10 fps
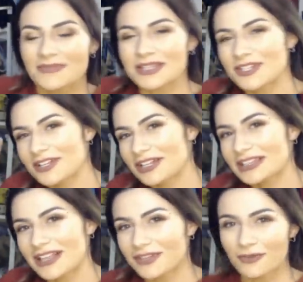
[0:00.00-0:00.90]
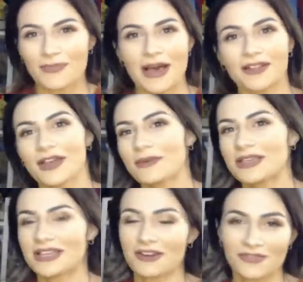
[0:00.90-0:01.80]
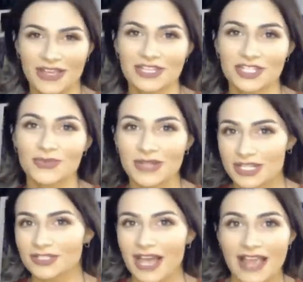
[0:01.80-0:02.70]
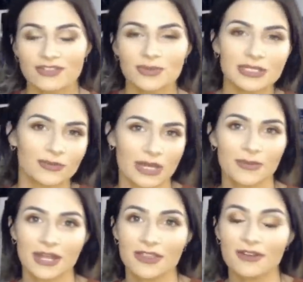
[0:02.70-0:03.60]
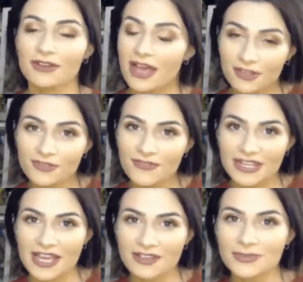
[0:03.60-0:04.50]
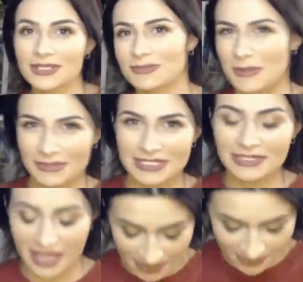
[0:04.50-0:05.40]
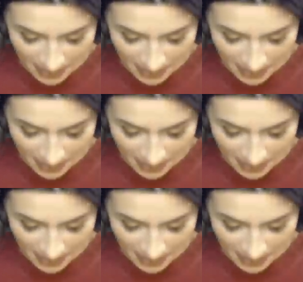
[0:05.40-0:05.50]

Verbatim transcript: Make sure you click that little bell. That way you get notifications when I do live streams and when I put out other videos because people tend to like them.